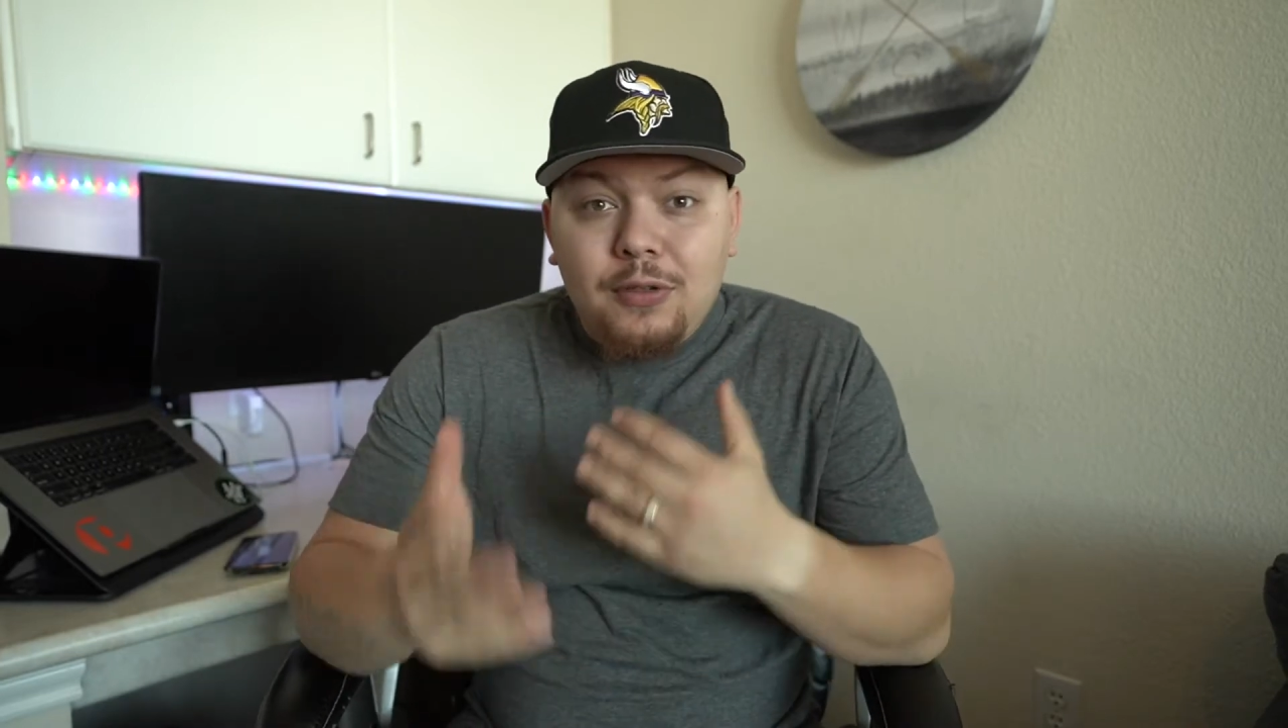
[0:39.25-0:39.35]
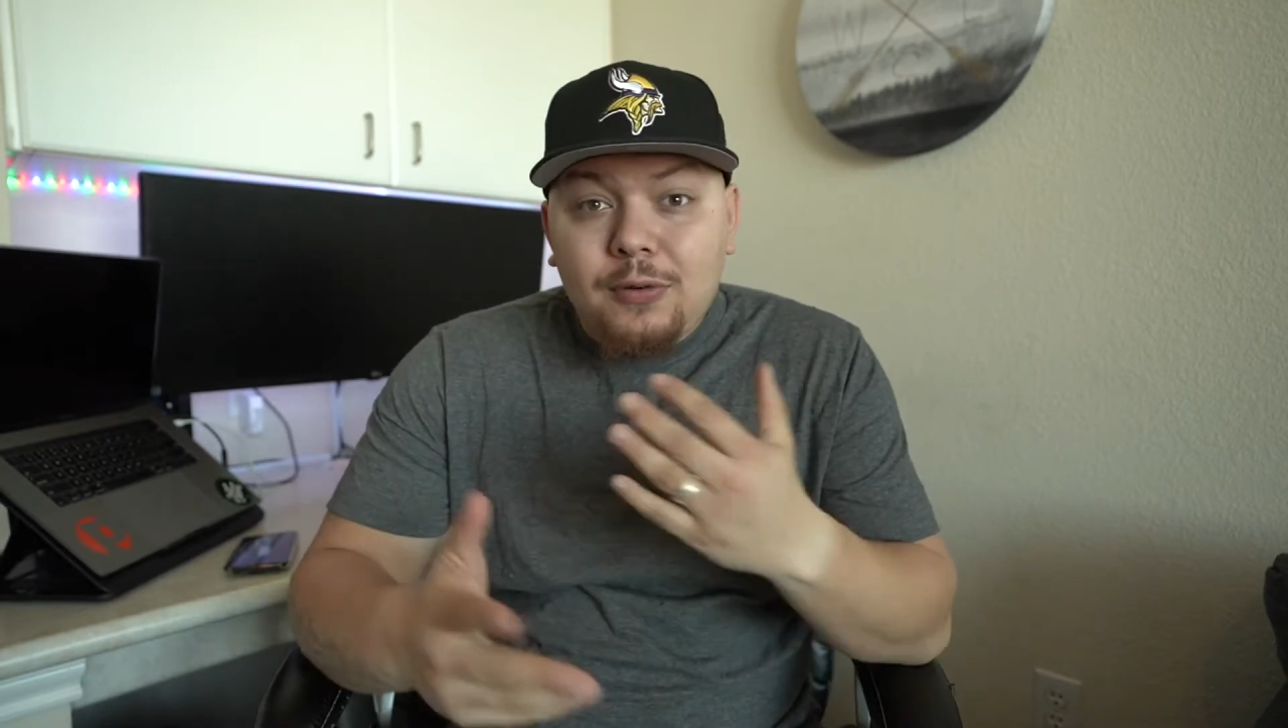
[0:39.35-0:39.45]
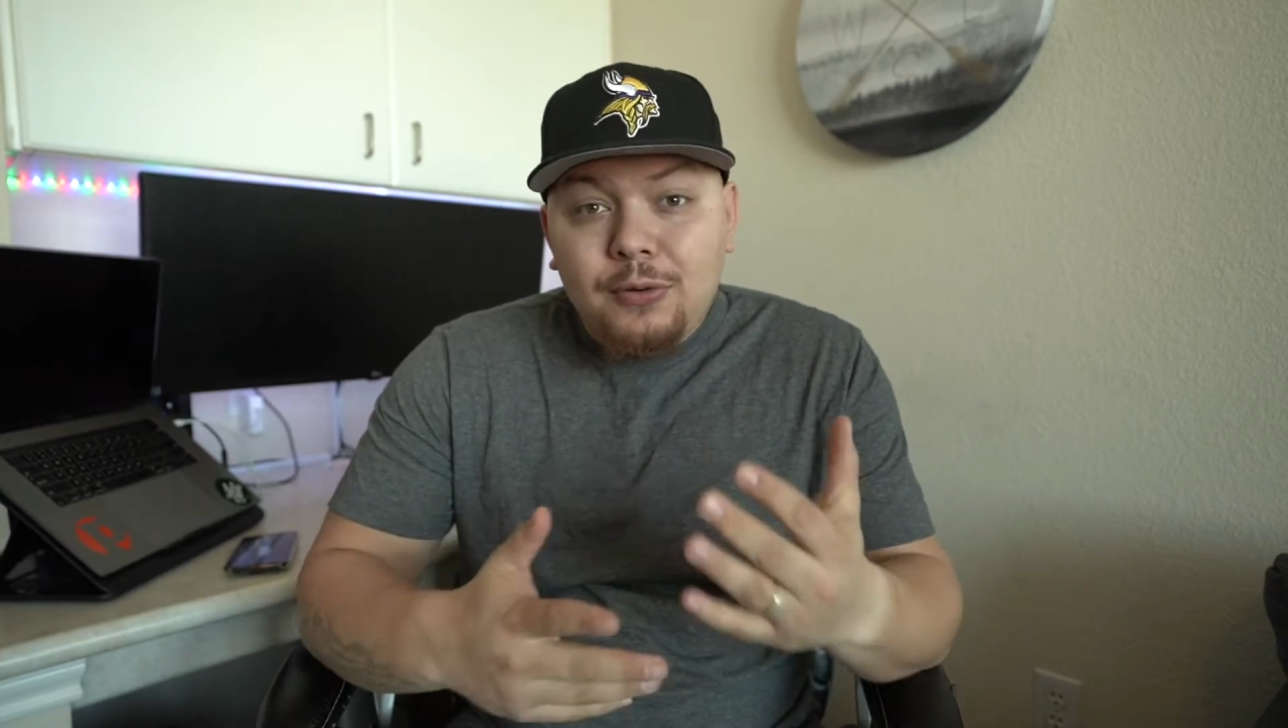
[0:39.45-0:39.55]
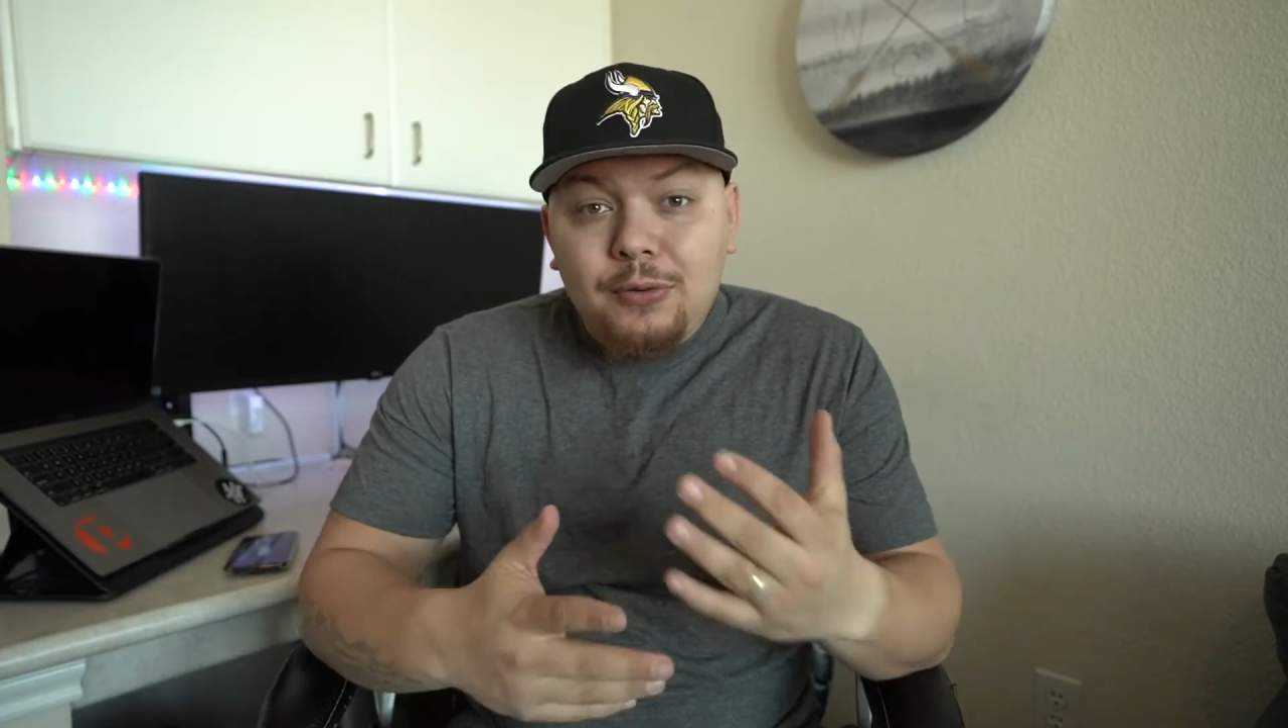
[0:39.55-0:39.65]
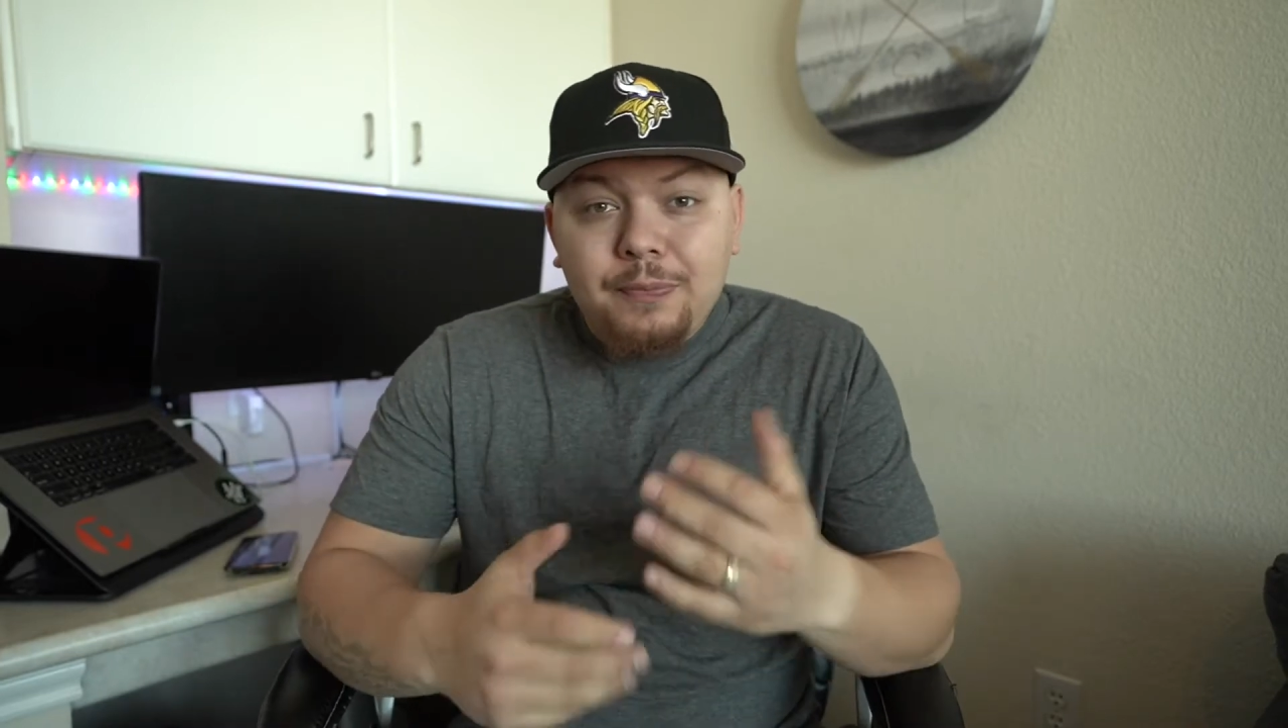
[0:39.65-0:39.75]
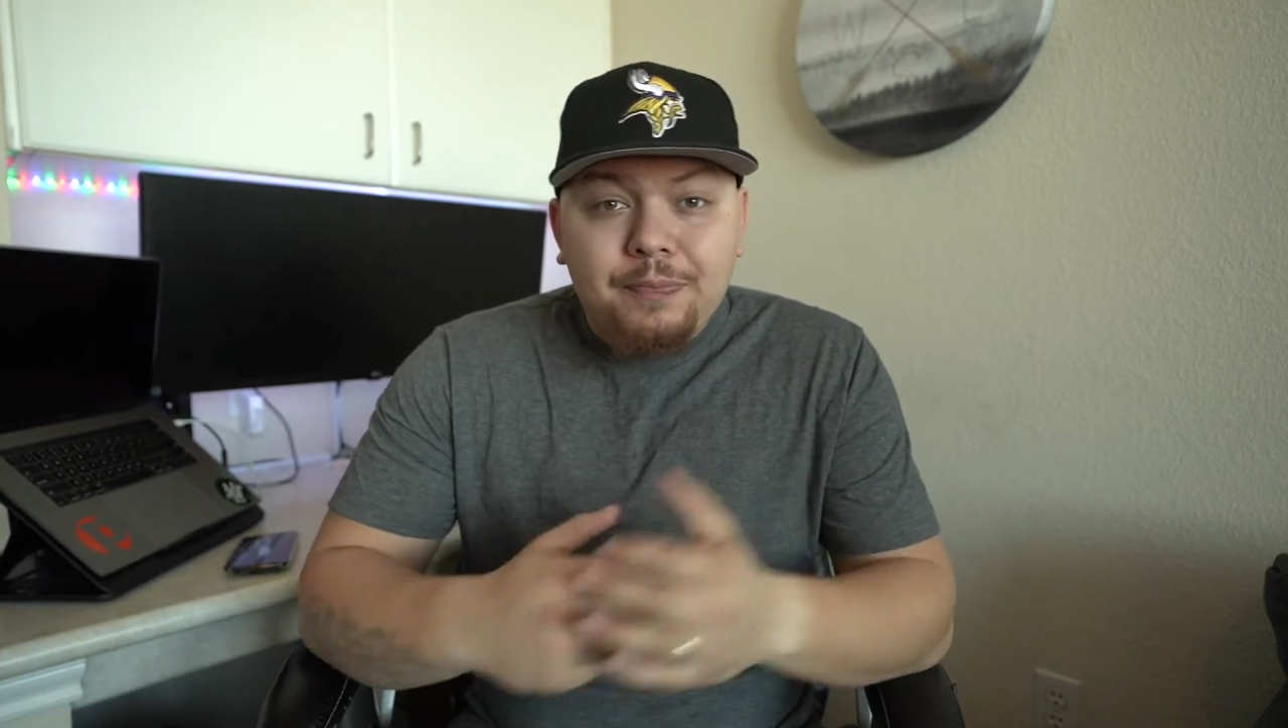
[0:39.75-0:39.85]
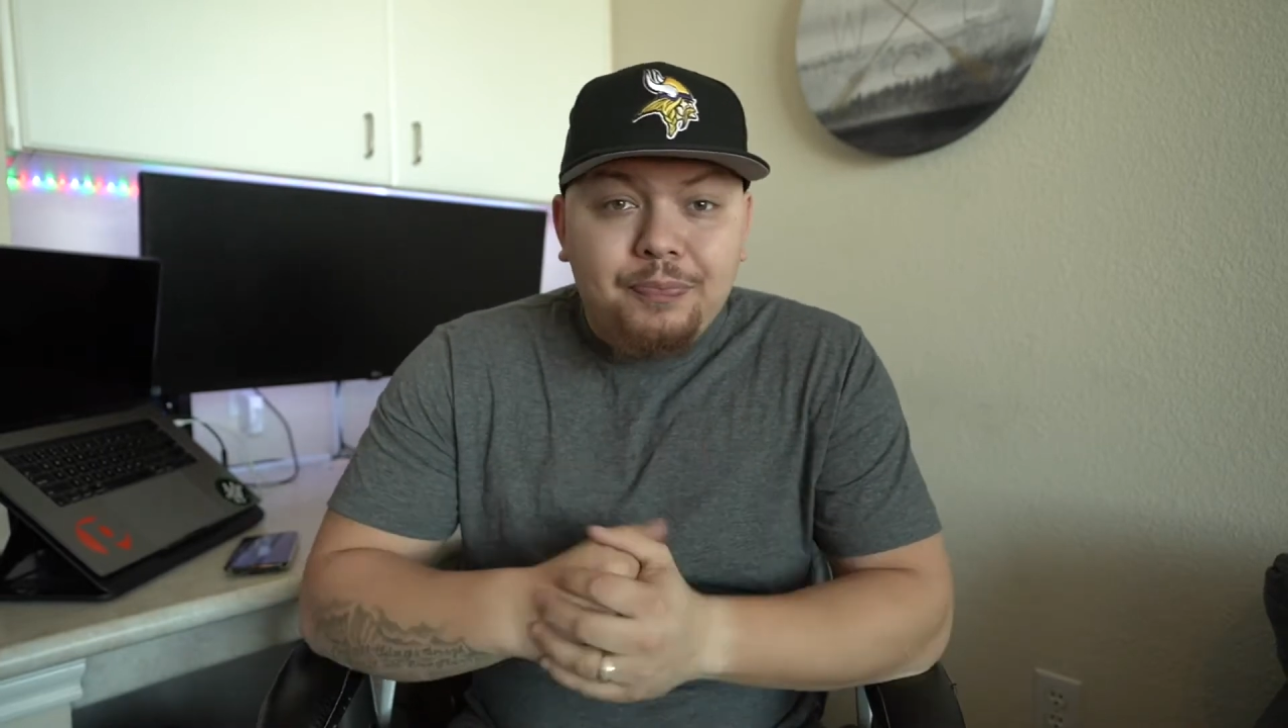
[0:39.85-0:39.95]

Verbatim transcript: through,